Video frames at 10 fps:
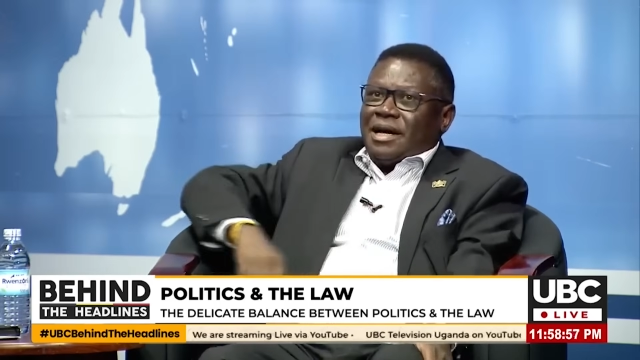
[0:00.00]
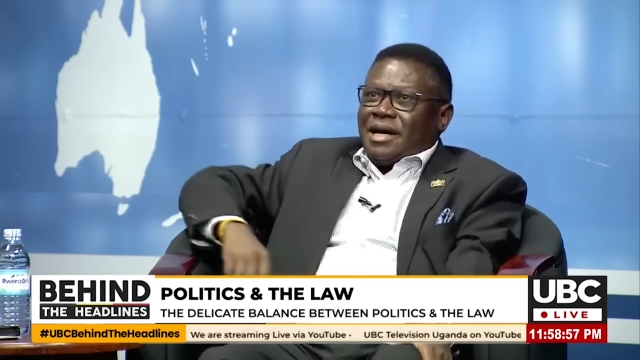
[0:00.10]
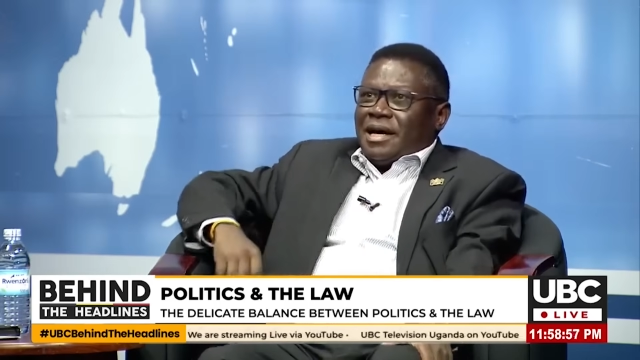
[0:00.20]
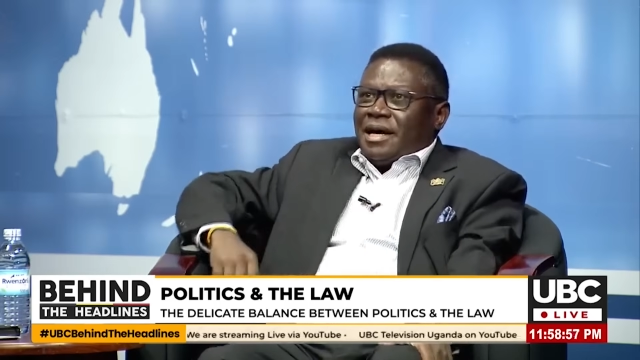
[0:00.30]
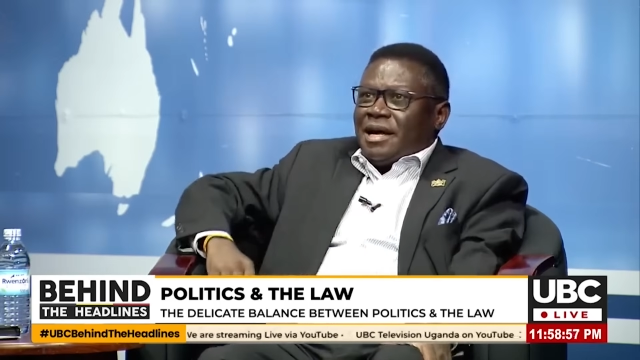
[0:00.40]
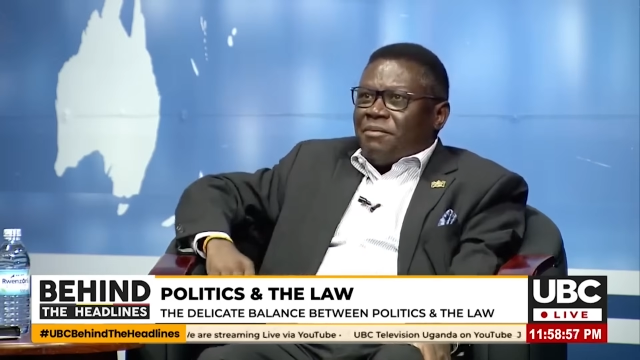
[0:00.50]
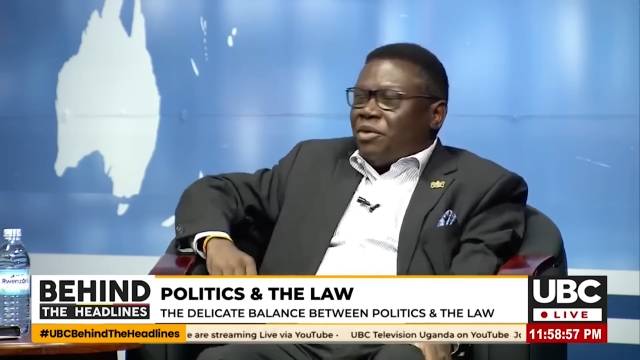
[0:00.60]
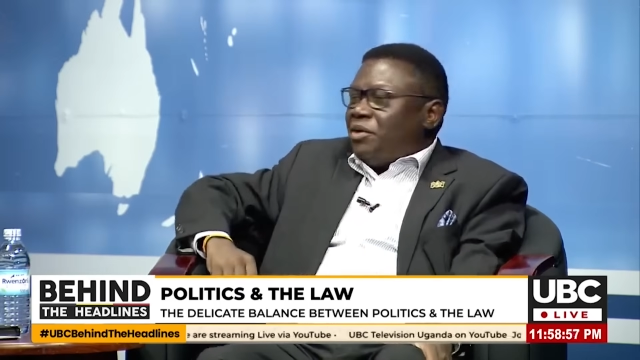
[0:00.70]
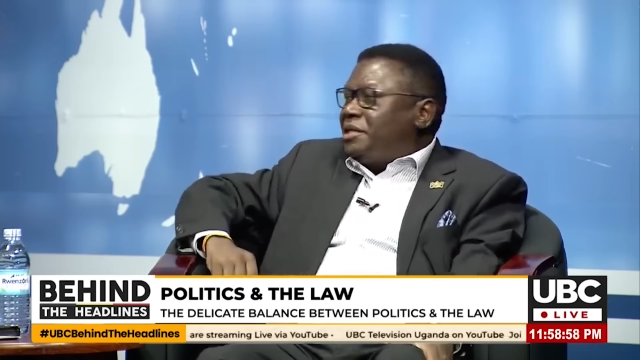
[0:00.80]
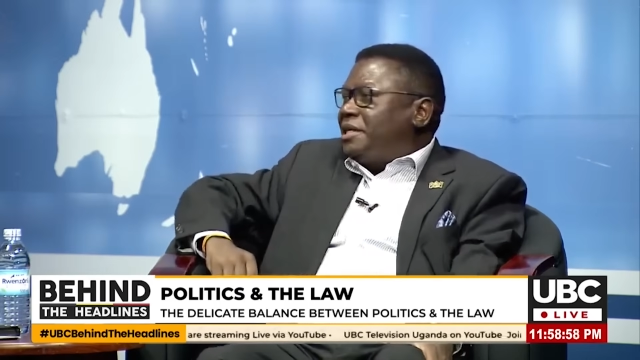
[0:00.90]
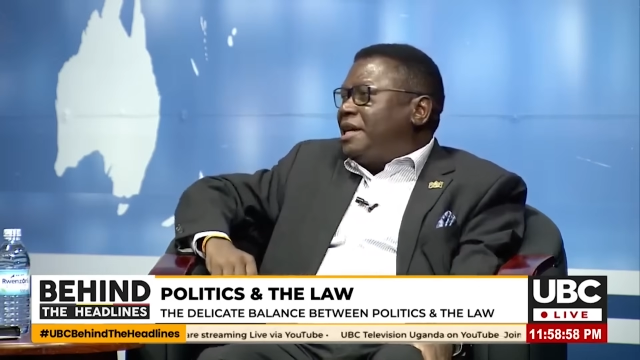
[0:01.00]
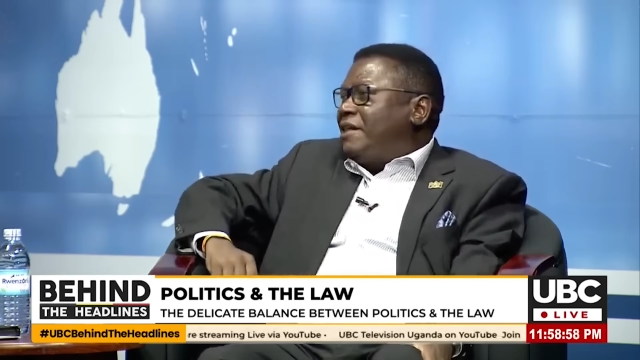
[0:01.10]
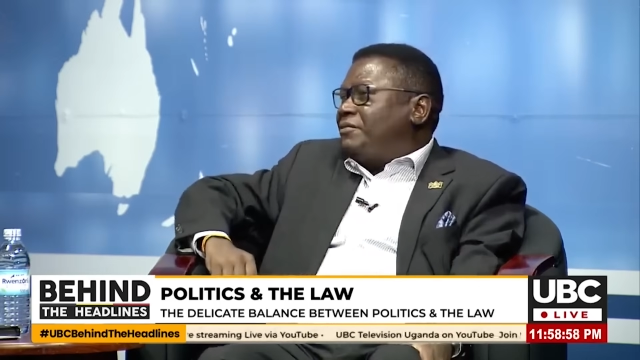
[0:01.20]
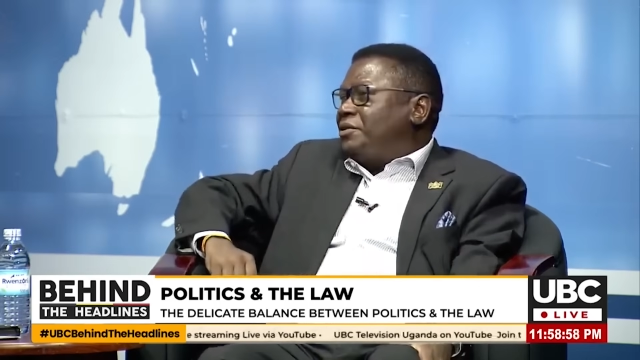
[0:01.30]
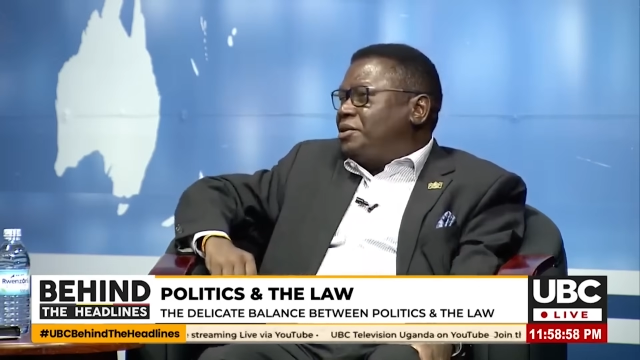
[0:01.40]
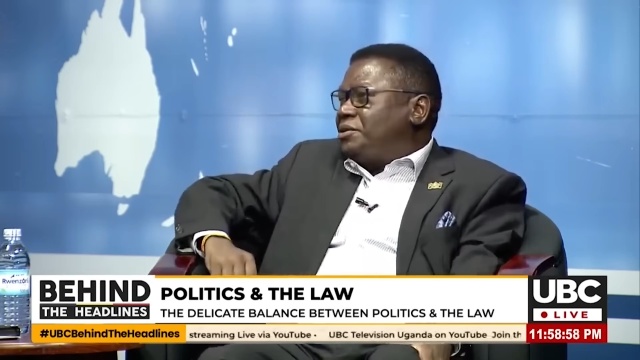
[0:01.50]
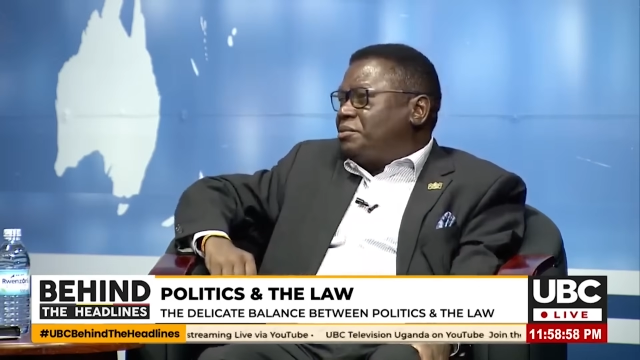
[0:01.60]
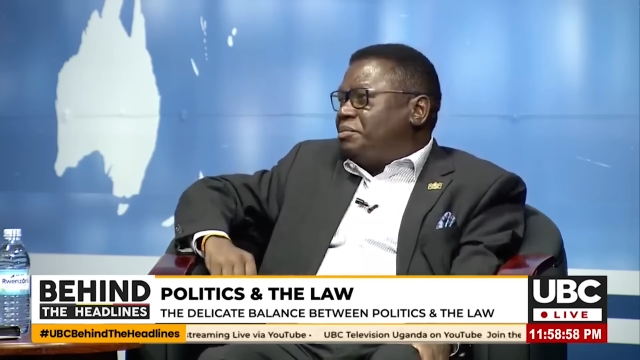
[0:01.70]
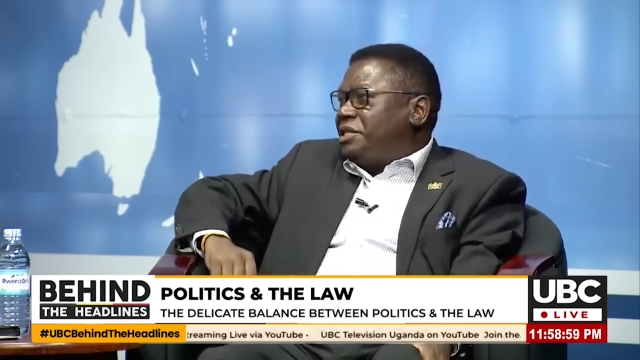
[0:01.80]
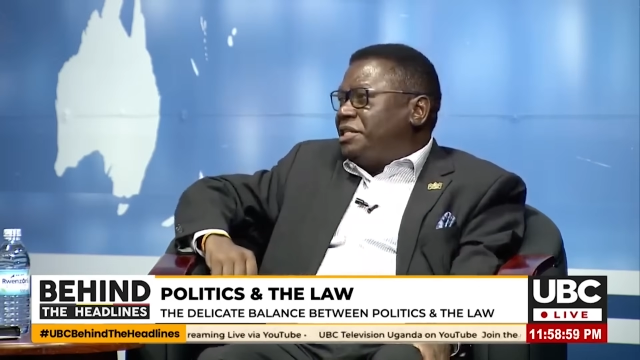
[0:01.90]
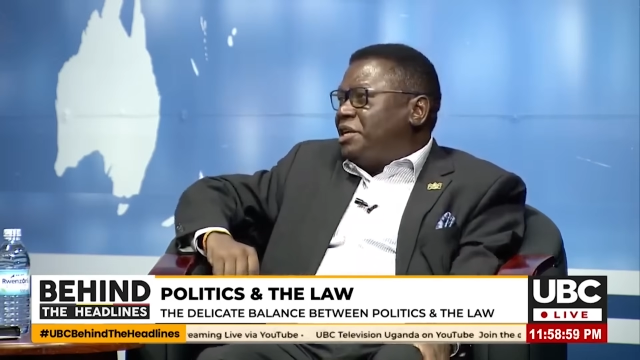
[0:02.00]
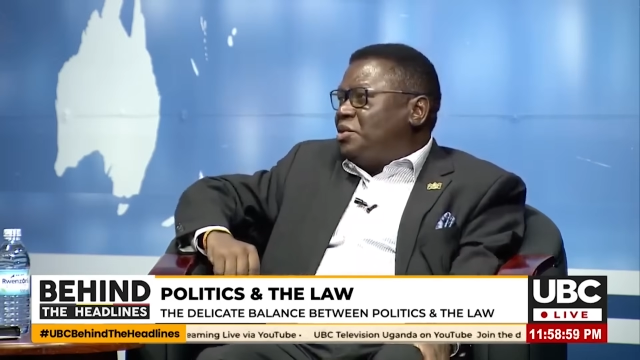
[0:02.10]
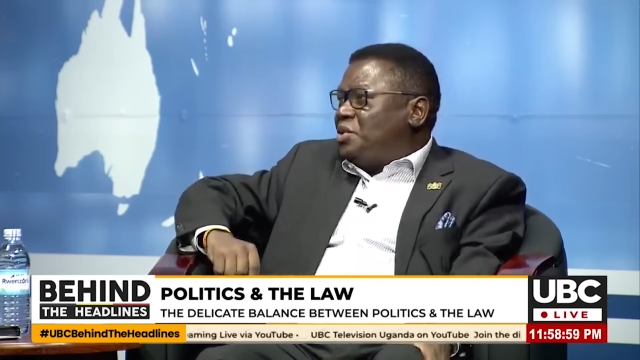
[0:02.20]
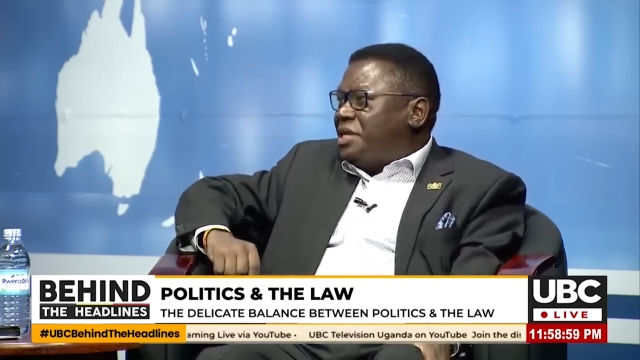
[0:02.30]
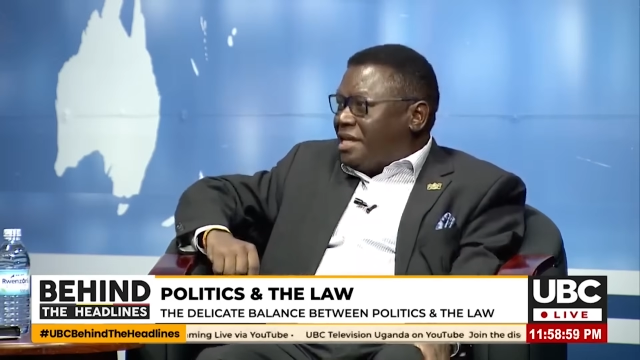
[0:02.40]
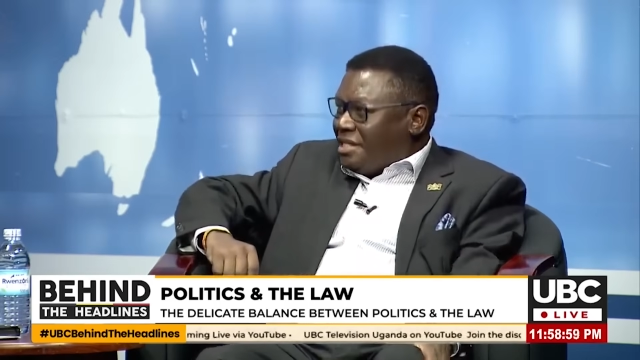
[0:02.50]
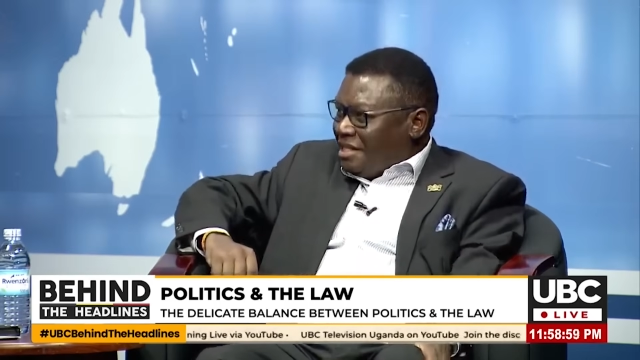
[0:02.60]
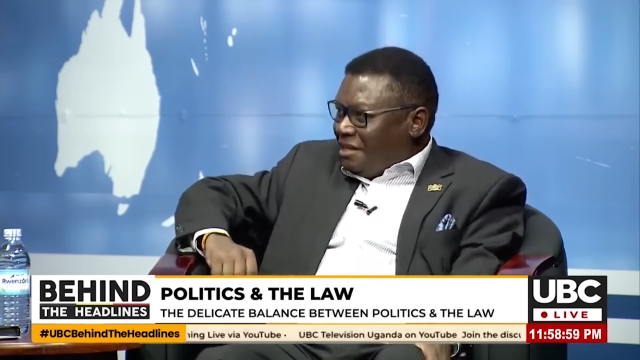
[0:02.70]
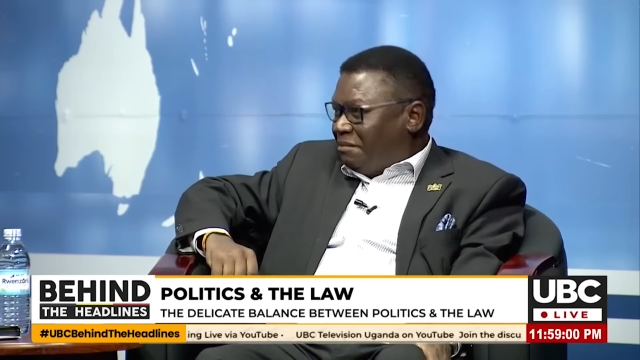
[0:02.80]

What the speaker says: I am old enough not to be deluded